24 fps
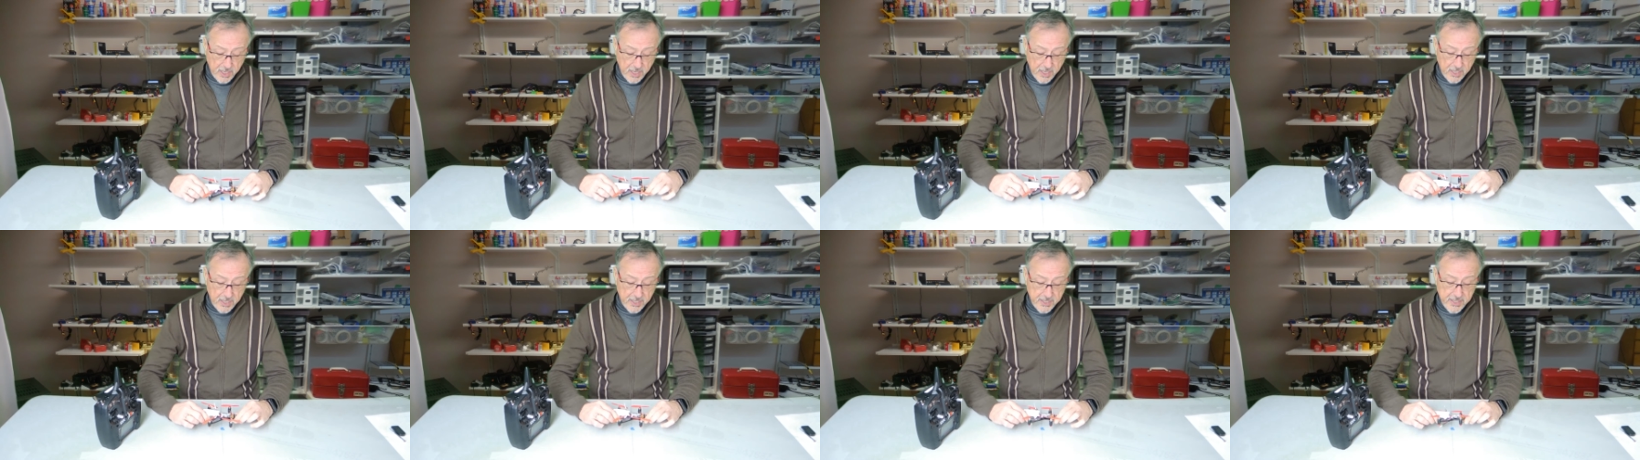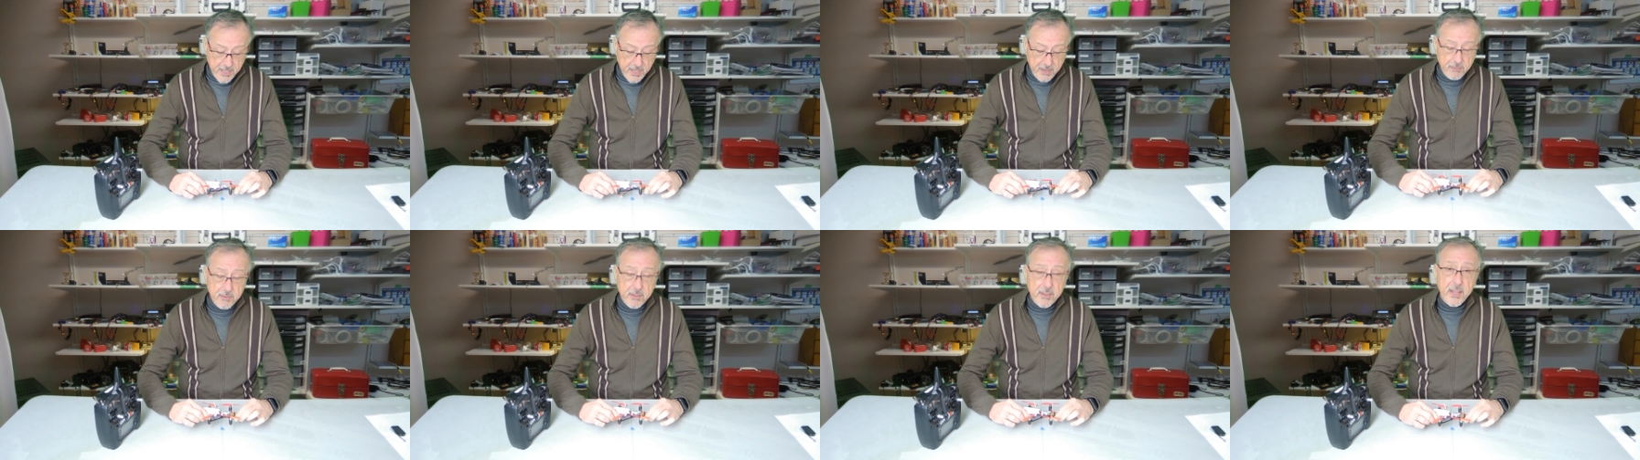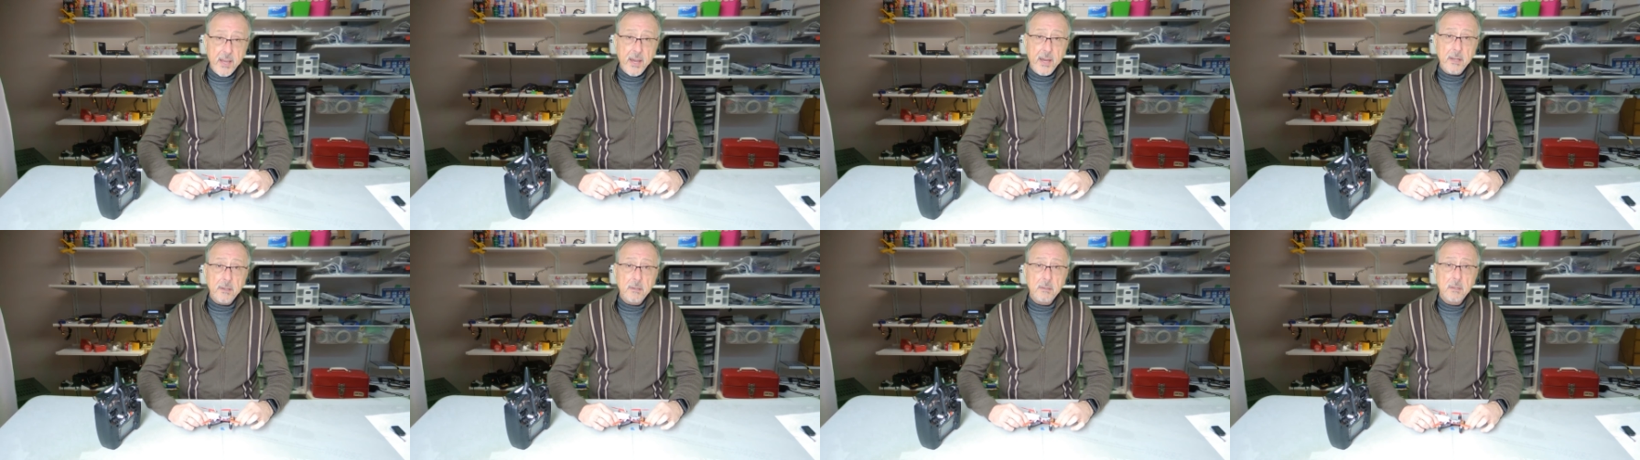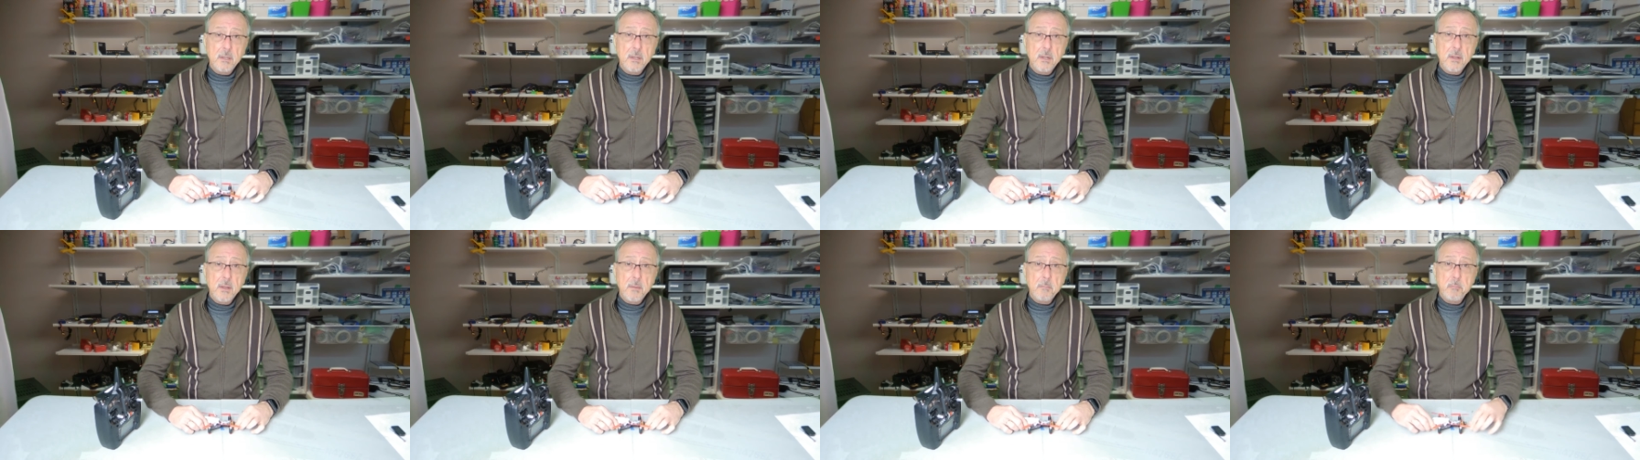I like having that
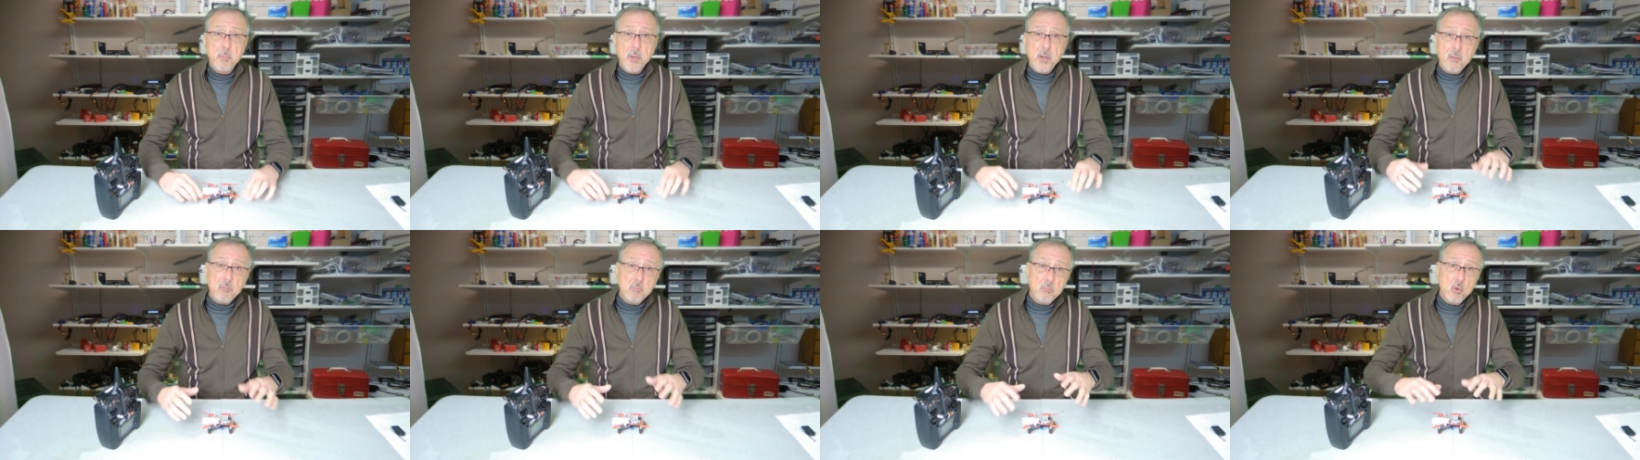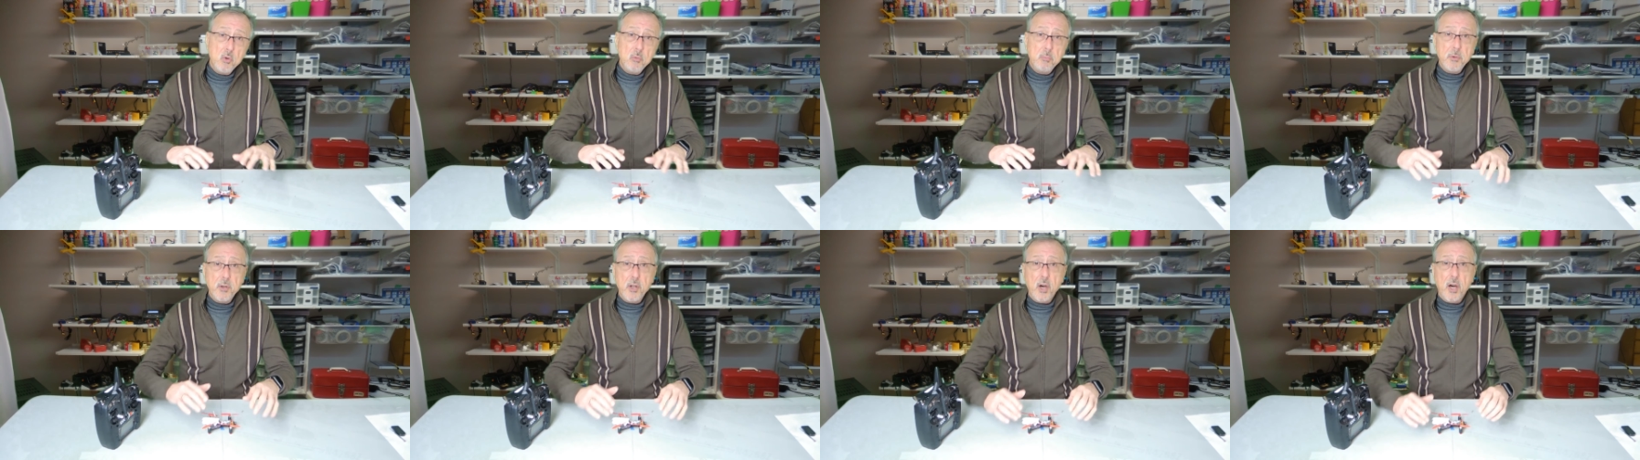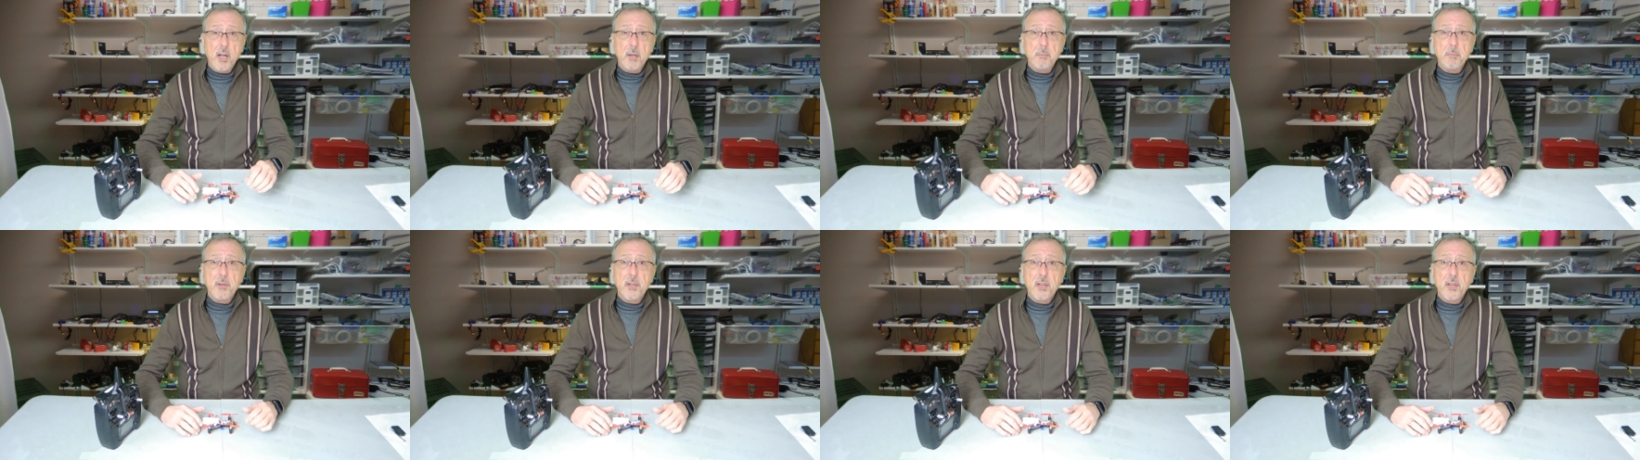bit of movement on it